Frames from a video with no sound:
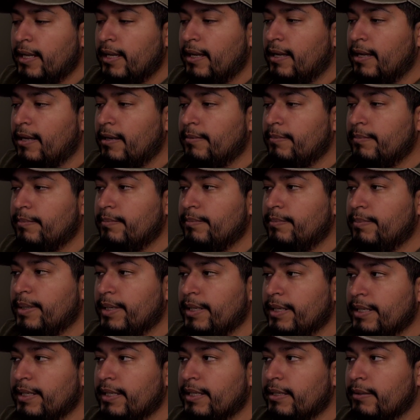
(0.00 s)

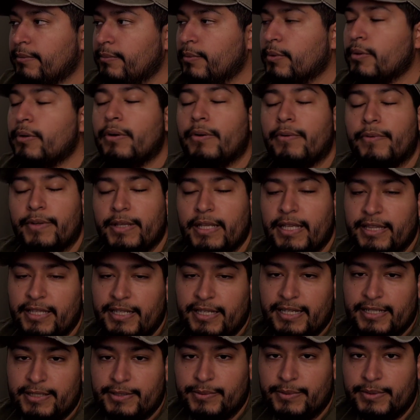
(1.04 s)
But we'll go over that in the
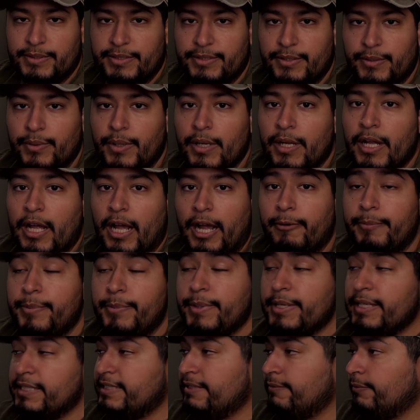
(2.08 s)
next one. So I hope
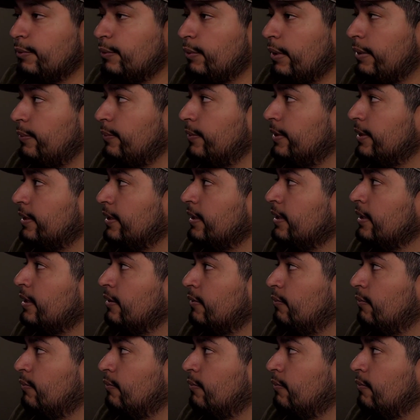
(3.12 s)
you guys have a great one.